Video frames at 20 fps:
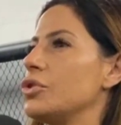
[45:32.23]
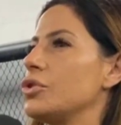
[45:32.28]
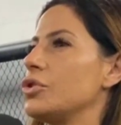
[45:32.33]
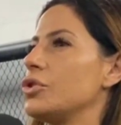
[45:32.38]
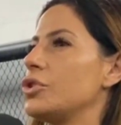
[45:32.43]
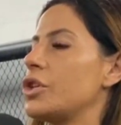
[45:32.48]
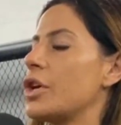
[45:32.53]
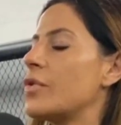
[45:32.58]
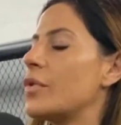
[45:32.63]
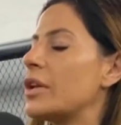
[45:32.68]

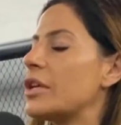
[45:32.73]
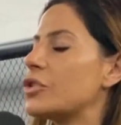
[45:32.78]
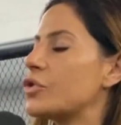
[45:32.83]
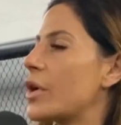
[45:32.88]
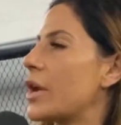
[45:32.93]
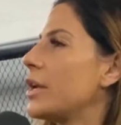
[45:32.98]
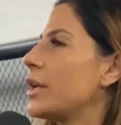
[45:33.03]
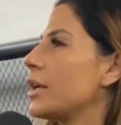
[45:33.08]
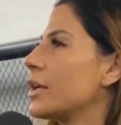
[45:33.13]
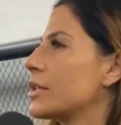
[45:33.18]
generally
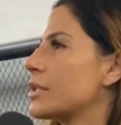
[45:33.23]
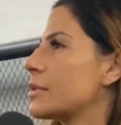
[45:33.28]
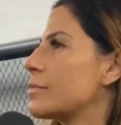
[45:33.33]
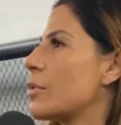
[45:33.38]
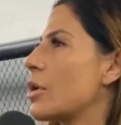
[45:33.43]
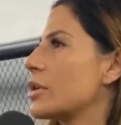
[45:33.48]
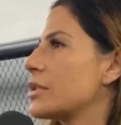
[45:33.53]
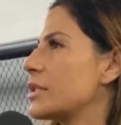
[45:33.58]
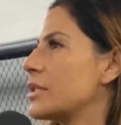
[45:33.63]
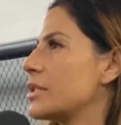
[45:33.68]
training as
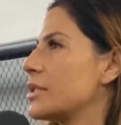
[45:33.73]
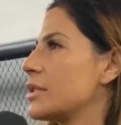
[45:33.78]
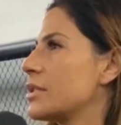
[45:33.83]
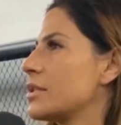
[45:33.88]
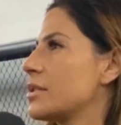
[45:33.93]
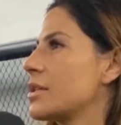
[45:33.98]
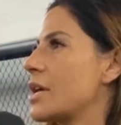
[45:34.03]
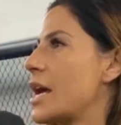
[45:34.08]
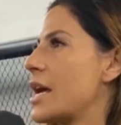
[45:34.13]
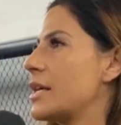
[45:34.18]
smart
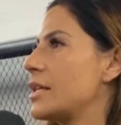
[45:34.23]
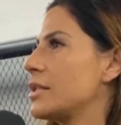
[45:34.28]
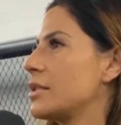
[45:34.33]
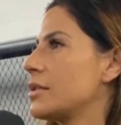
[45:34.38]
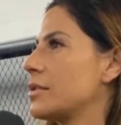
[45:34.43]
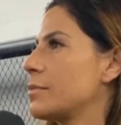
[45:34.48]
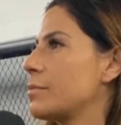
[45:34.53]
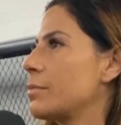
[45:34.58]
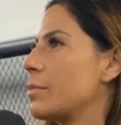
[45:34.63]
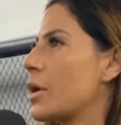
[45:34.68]
as,
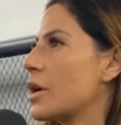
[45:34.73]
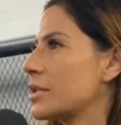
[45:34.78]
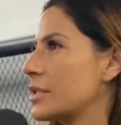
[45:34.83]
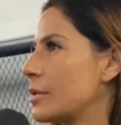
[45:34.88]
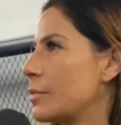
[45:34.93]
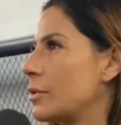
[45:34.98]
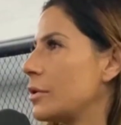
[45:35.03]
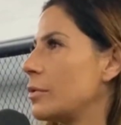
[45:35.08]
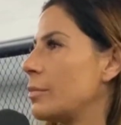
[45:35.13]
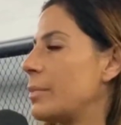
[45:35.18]
as possible.